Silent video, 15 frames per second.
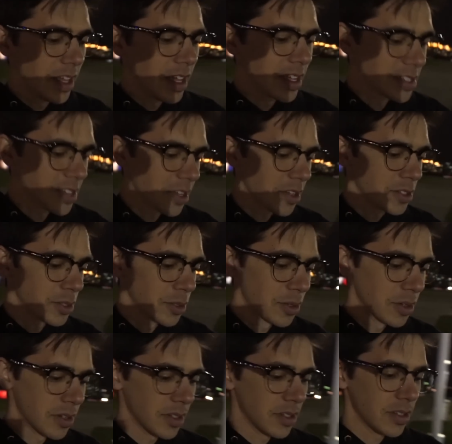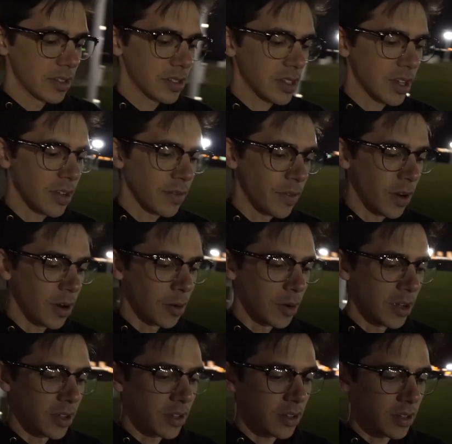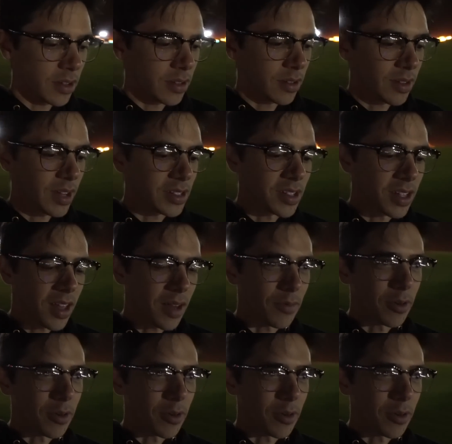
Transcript: Exeggutor. It's kind of far away. Eh, it's not that